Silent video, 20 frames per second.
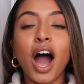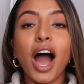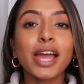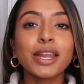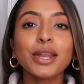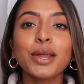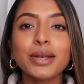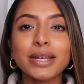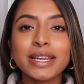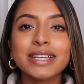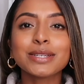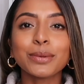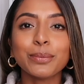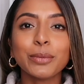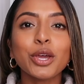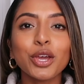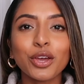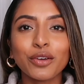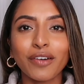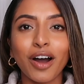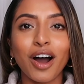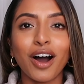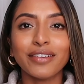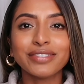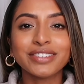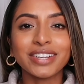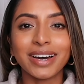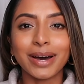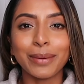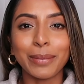I don't need to move
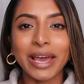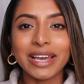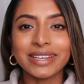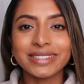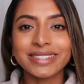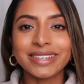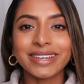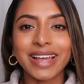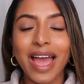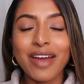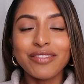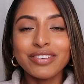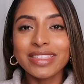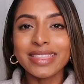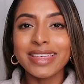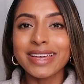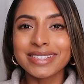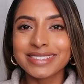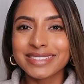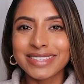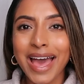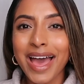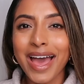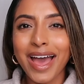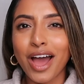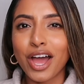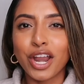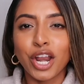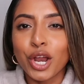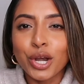after, basically. Everything's there,
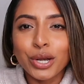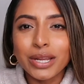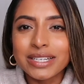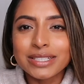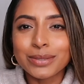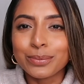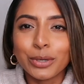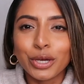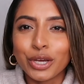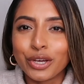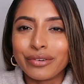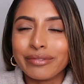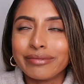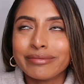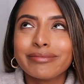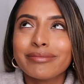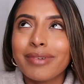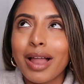I don't need to move.